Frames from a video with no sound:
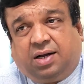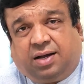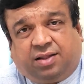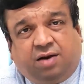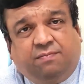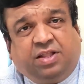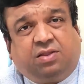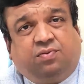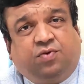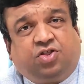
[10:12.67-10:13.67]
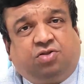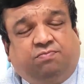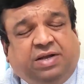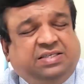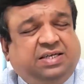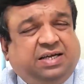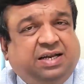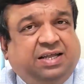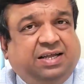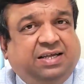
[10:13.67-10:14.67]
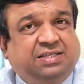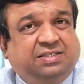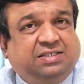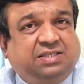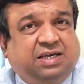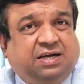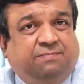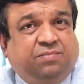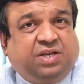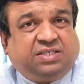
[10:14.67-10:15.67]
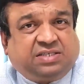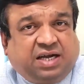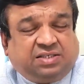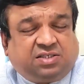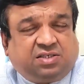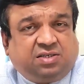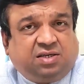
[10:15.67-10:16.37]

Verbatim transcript: Other myth which basically is uh, discussed